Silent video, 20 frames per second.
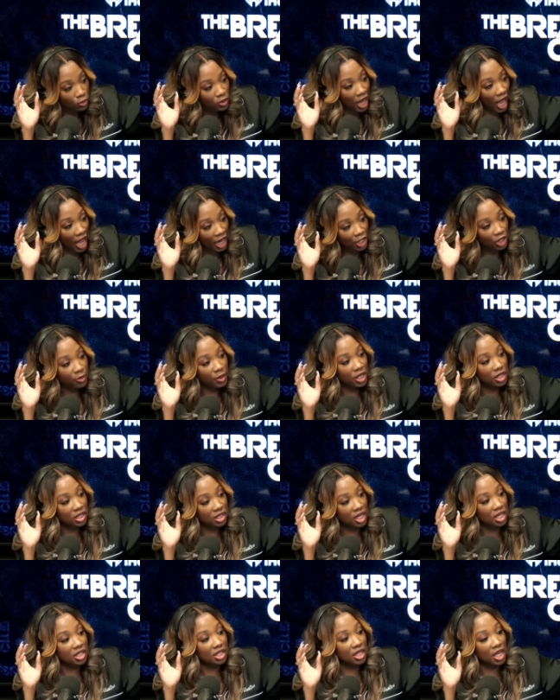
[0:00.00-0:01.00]
through
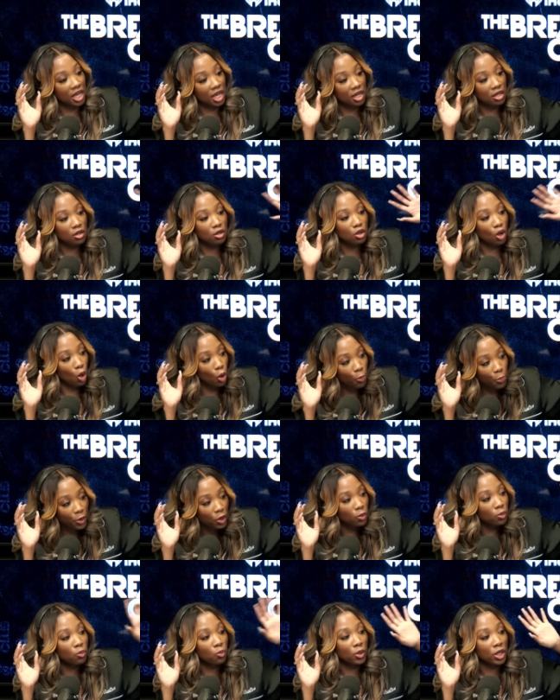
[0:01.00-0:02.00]
documents that said, "Nope,
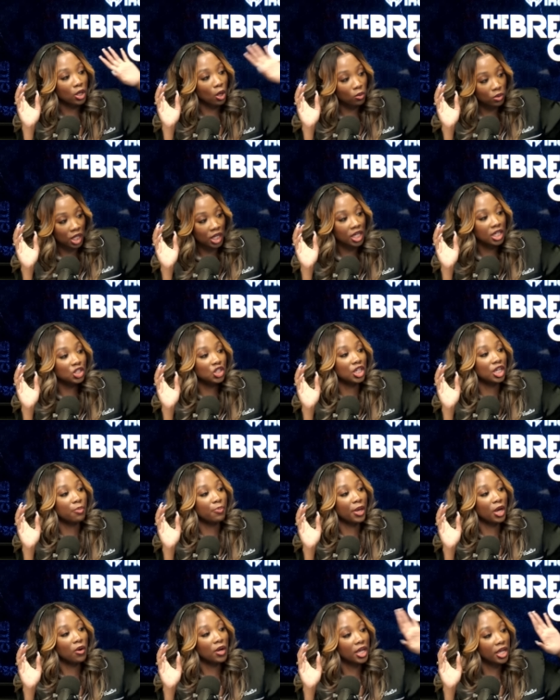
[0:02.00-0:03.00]
we don't think he should
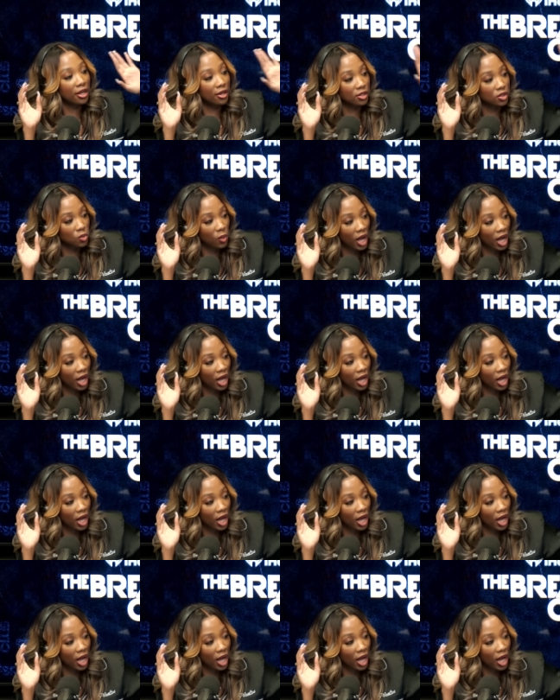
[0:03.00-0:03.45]
get bail, and here's